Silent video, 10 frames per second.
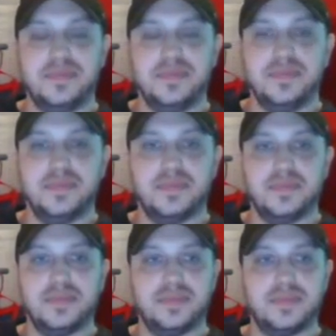
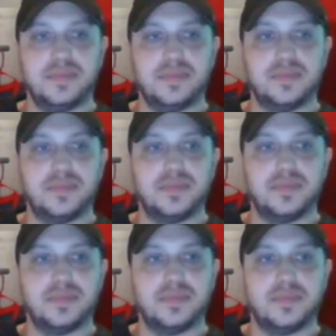
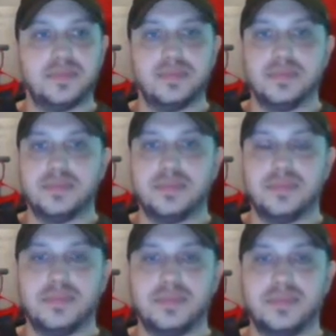
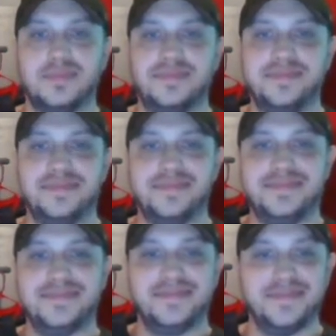
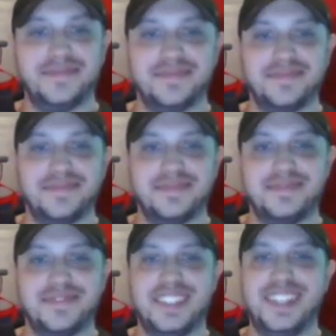
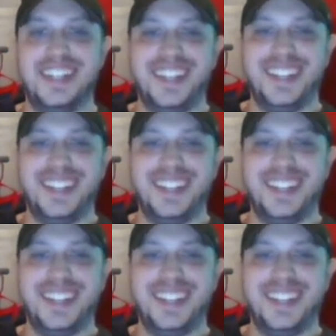(silent)